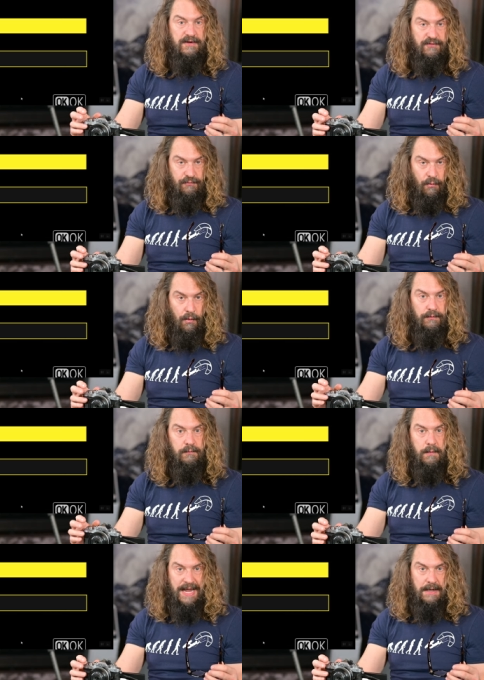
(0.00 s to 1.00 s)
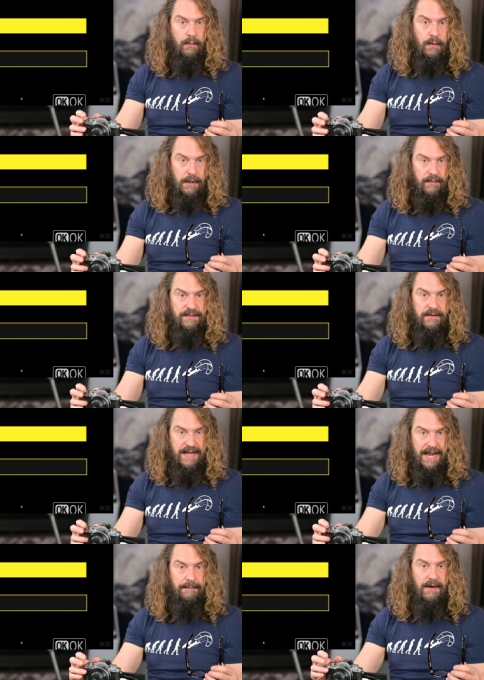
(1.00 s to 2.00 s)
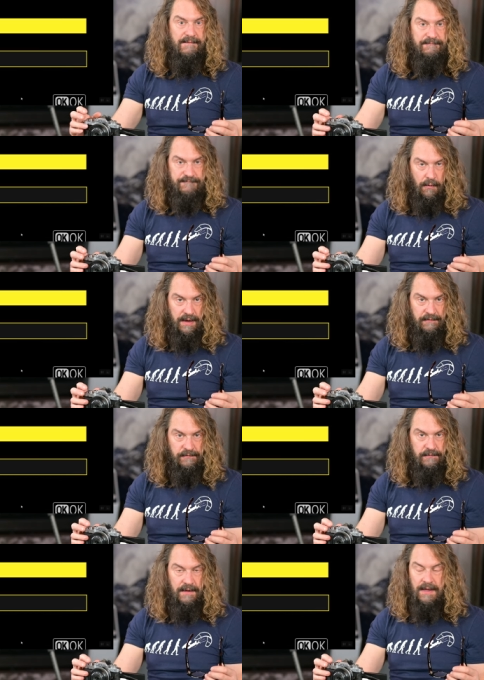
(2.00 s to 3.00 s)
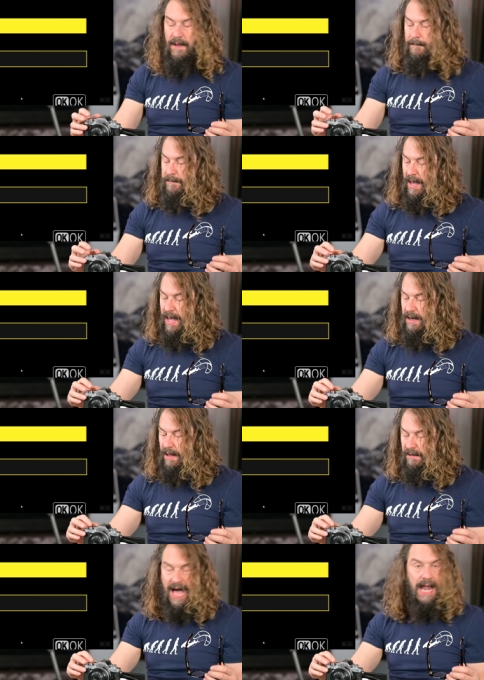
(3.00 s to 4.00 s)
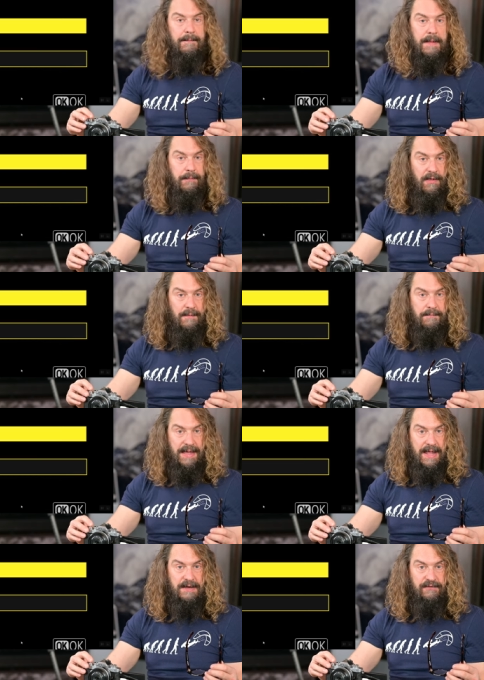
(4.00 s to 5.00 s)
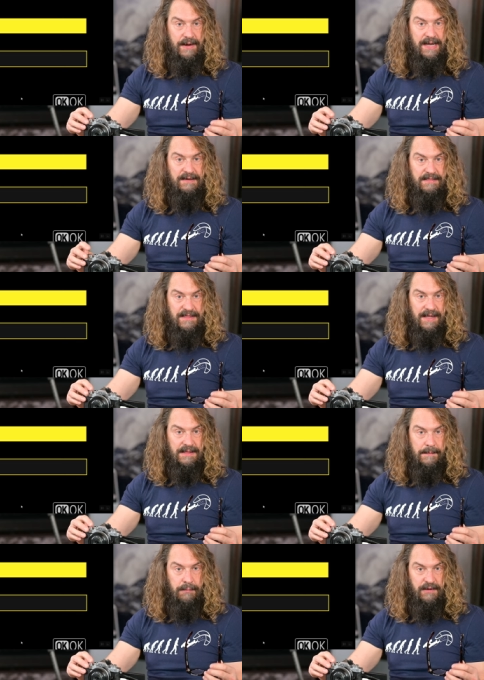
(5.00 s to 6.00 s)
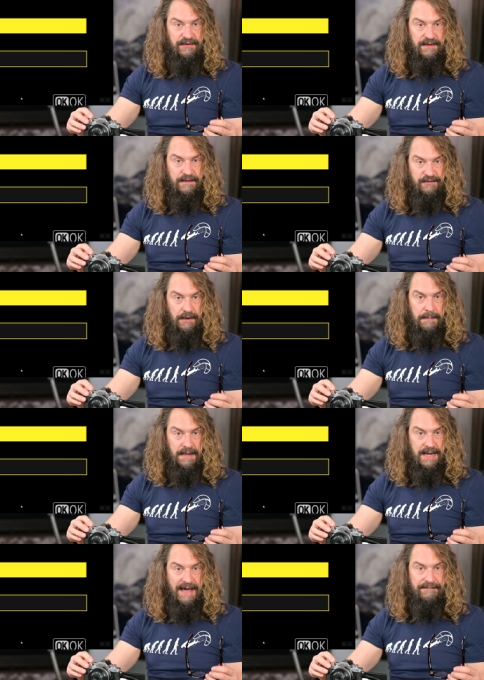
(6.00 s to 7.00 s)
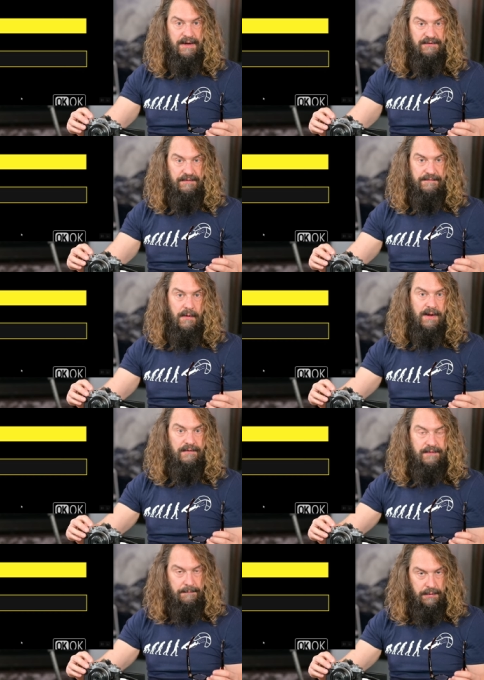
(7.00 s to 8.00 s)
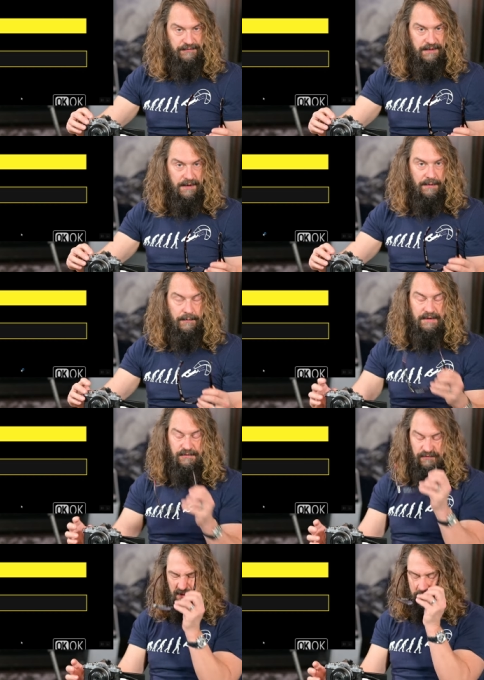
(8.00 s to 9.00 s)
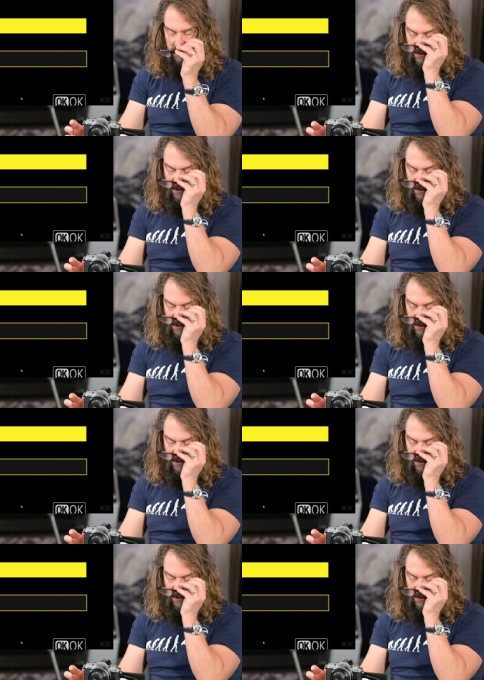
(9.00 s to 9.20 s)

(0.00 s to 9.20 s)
controlled way to work with your camera and focus. But a lot of people have been trained to think that pushing the shutter button halfway should focus, then pushing it all the way is shoot.